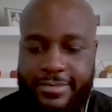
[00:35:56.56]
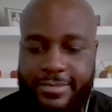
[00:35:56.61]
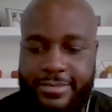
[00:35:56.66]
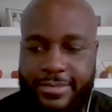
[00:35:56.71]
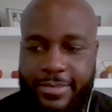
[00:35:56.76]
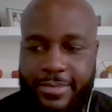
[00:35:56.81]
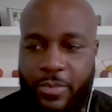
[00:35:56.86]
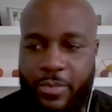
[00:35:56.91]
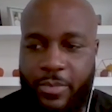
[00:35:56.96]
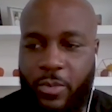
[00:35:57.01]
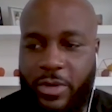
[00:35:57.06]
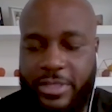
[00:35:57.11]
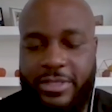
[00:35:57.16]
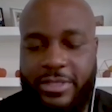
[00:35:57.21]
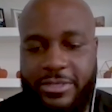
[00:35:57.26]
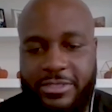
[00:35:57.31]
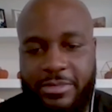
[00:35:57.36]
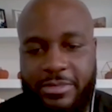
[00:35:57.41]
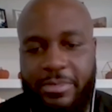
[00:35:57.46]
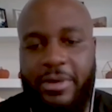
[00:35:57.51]
what
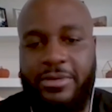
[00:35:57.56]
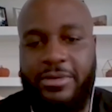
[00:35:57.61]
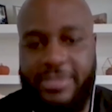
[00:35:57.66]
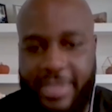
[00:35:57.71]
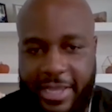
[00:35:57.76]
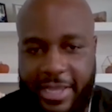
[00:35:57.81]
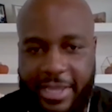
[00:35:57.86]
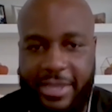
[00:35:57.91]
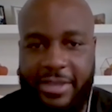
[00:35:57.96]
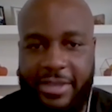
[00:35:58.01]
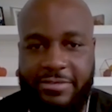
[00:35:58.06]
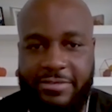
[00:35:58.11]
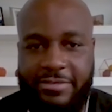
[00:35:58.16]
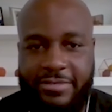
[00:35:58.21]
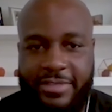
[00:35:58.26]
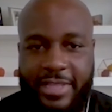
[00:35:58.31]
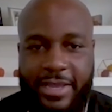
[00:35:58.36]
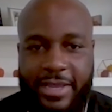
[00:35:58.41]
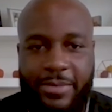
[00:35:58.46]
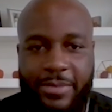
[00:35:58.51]
they're supposed to have.
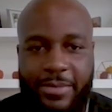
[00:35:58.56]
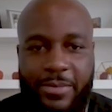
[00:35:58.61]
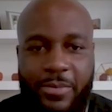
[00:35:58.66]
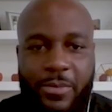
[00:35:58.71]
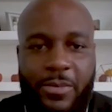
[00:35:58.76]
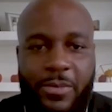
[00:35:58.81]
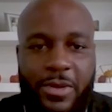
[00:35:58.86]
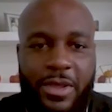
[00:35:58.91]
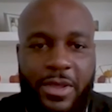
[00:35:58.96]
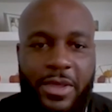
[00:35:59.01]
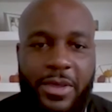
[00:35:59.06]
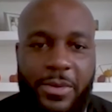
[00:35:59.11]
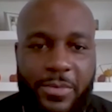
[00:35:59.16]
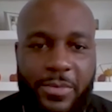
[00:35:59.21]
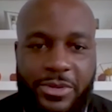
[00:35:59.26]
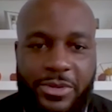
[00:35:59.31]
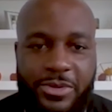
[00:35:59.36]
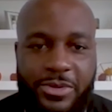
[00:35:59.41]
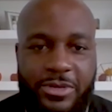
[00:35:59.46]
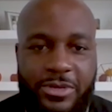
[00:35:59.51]
Like
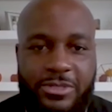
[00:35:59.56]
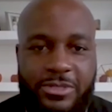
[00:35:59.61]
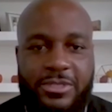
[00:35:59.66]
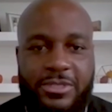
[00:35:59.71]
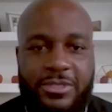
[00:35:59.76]
when you go to the